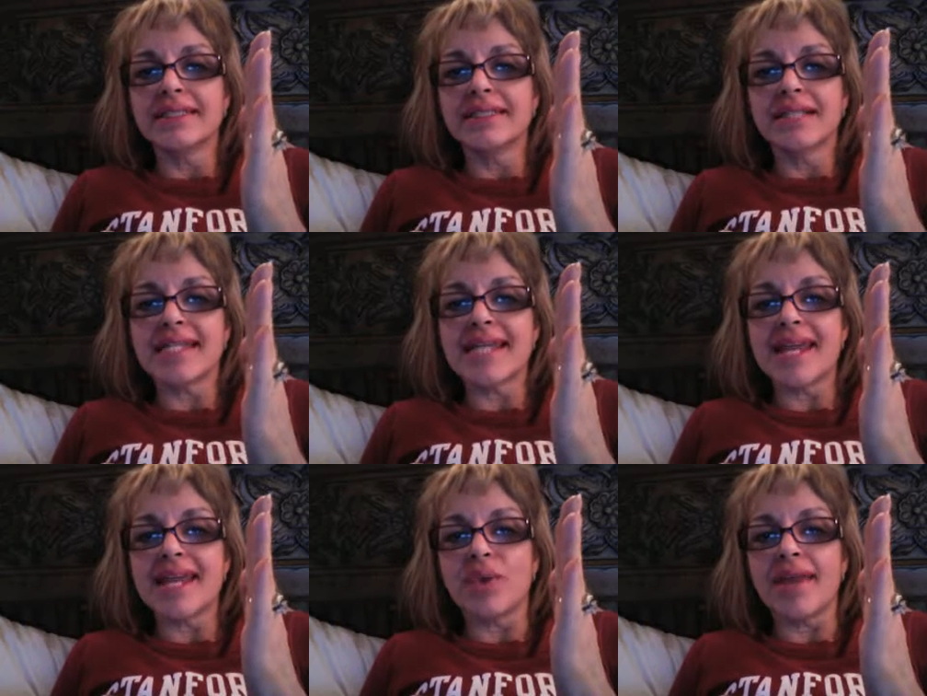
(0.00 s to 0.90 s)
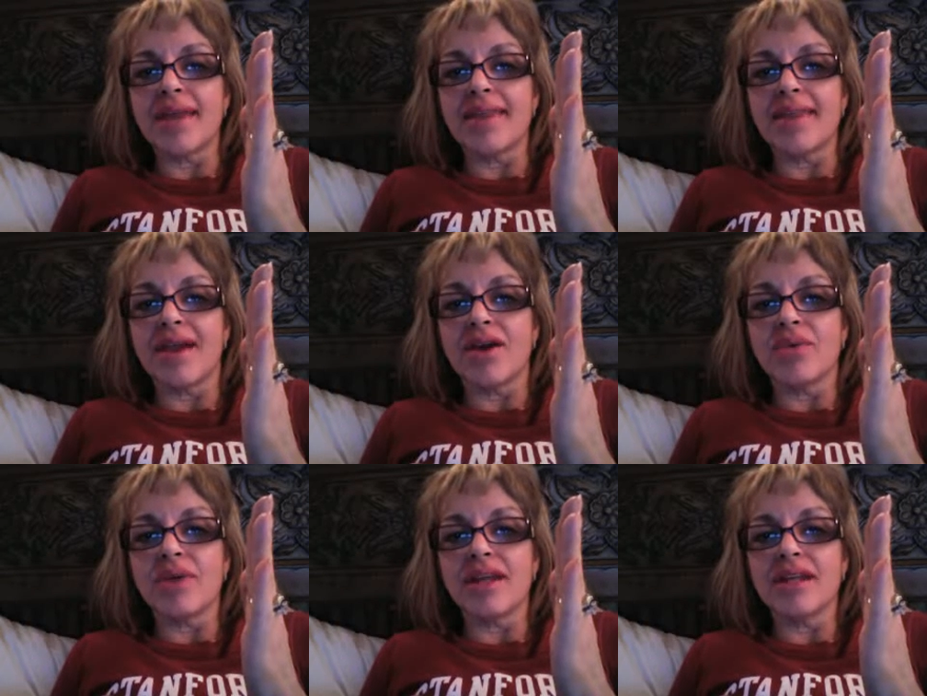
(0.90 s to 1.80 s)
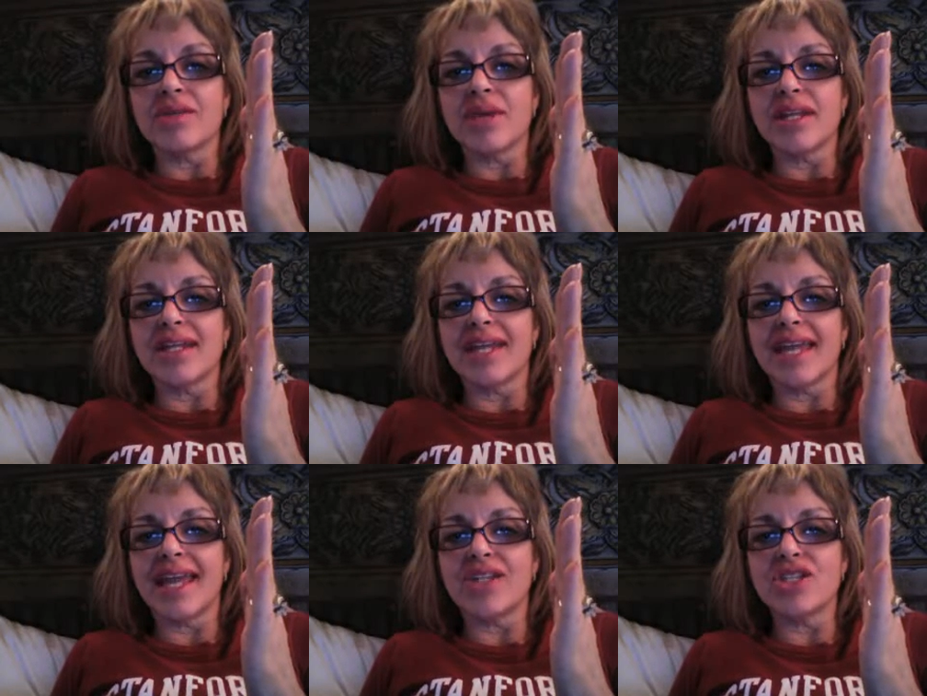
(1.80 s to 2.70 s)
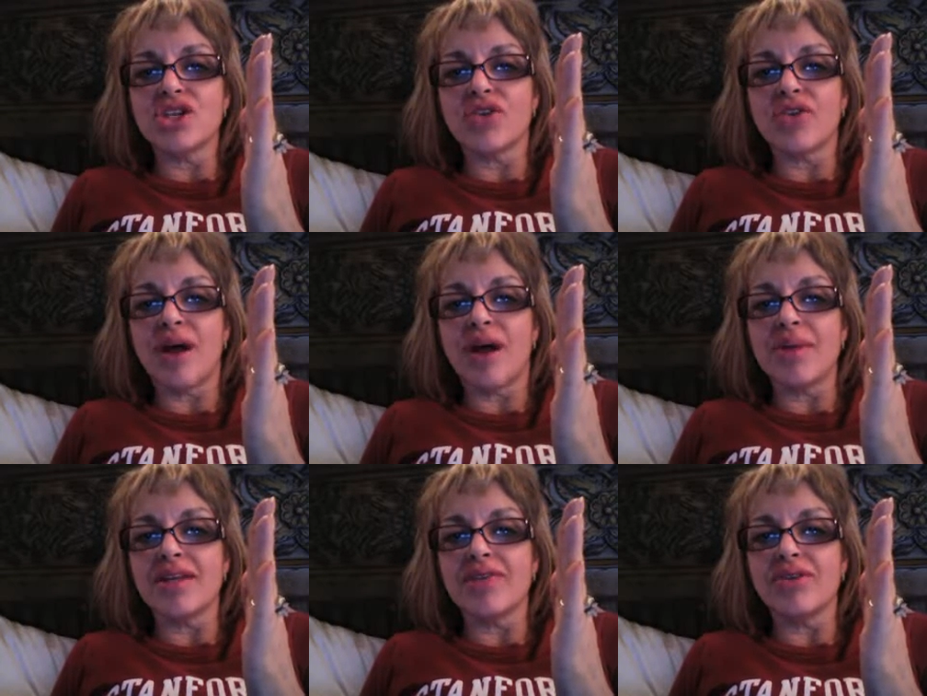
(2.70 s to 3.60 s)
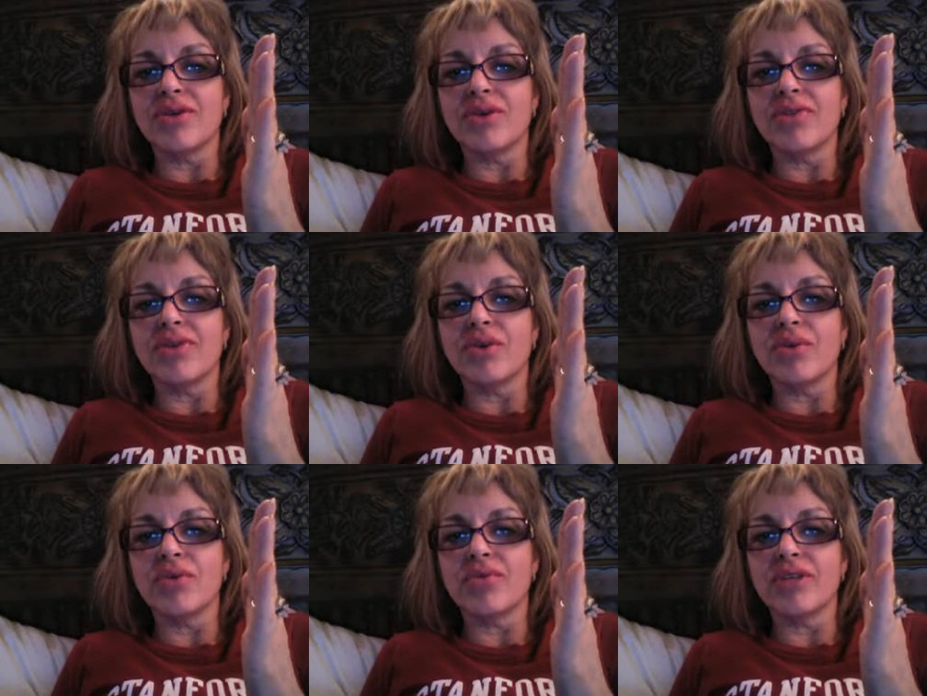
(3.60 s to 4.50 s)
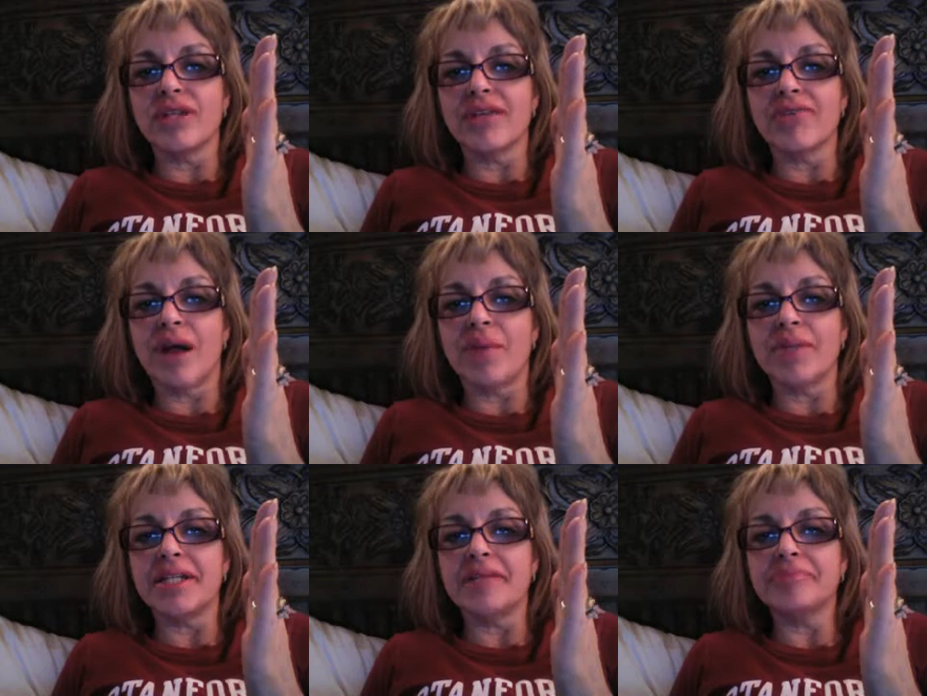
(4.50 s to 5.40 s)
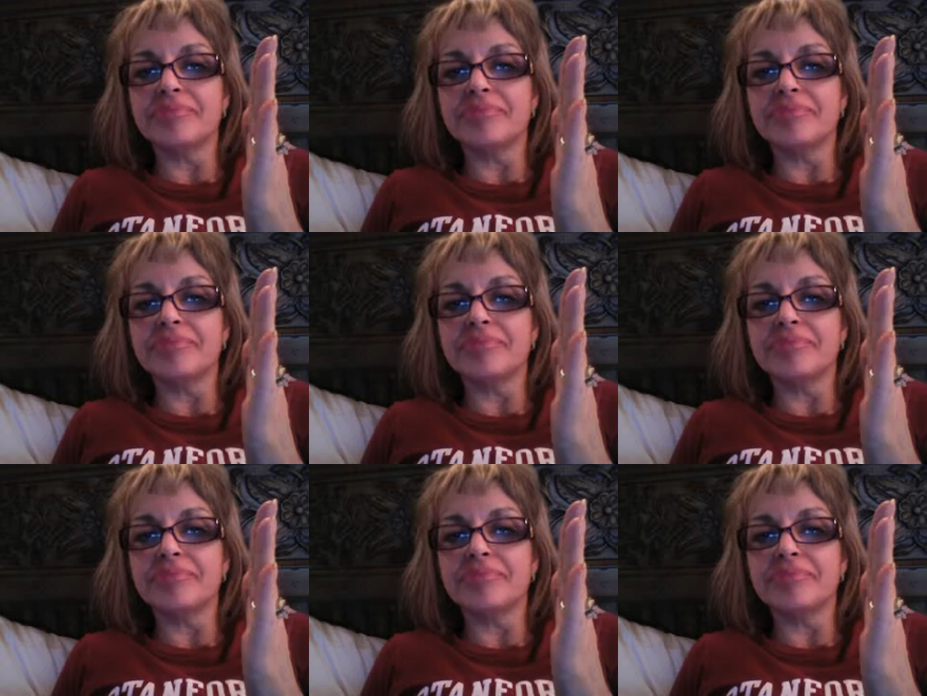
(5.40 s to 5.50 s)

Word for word: container right there, ready ready to catch your vomit if you, if you feel like vomiting.